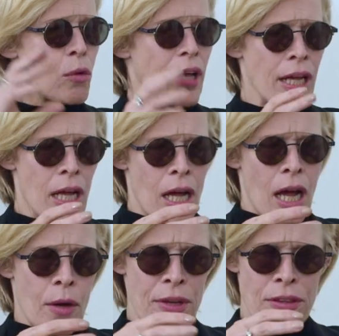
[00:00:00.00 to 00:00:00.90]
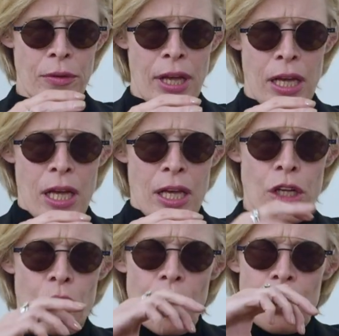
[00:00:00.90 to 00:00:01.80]
like with like
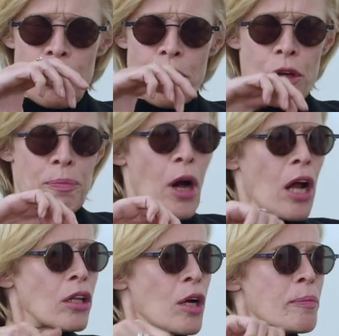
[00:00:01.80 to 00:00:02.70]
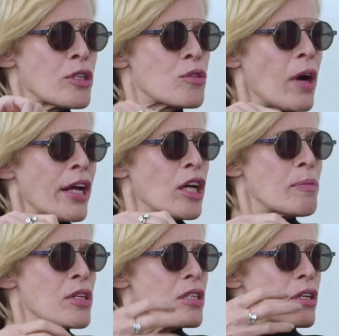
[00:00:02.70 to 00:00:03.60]
bottle openers, wine
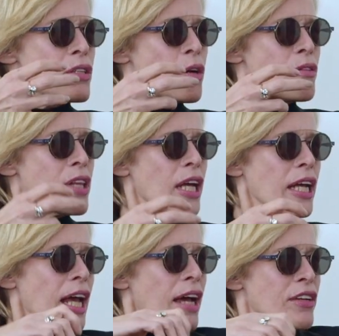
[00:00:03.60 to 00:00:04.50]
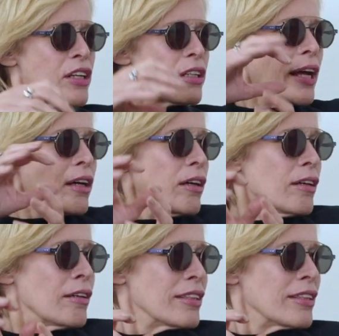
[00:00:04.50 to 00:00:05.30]
openers that are so thick and heavy. You're like, oh,